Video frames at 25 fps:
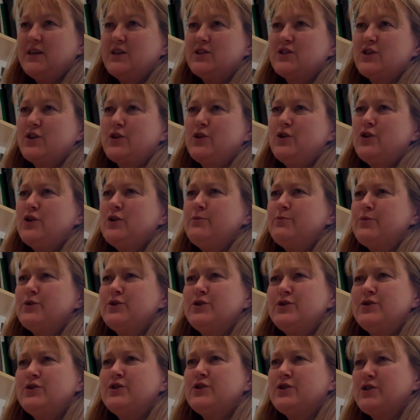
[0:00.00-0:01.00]
So you can
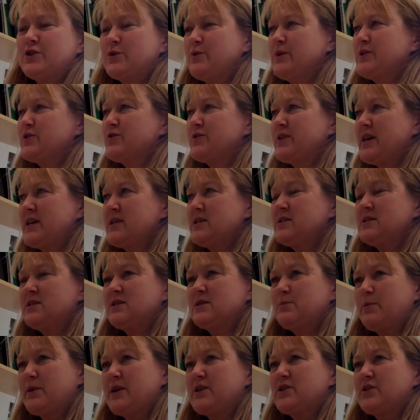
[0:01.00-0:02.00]
produce your
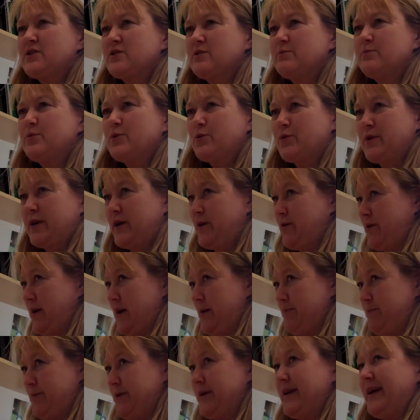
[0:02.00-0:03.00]
286 pages of boring
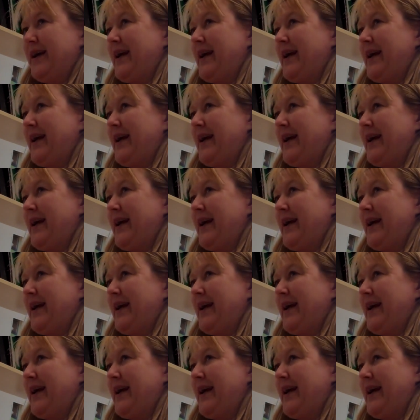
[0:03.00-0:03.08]
crap